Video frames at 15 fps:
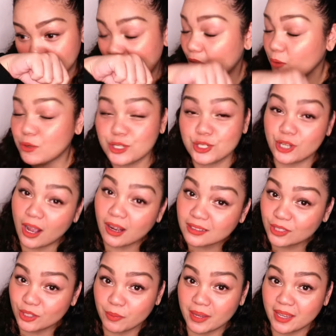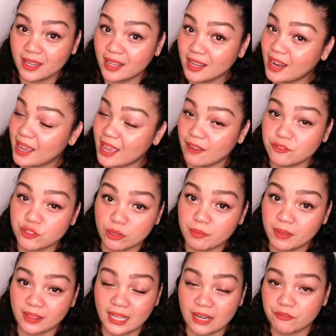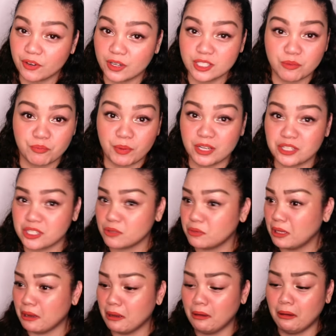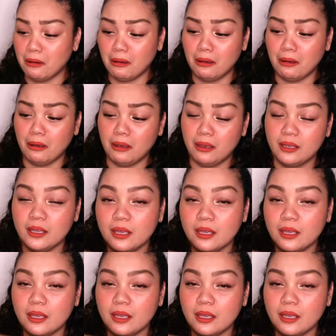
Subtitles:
I was shocked in the beginning. I have to admit that first impressions were like, ugh.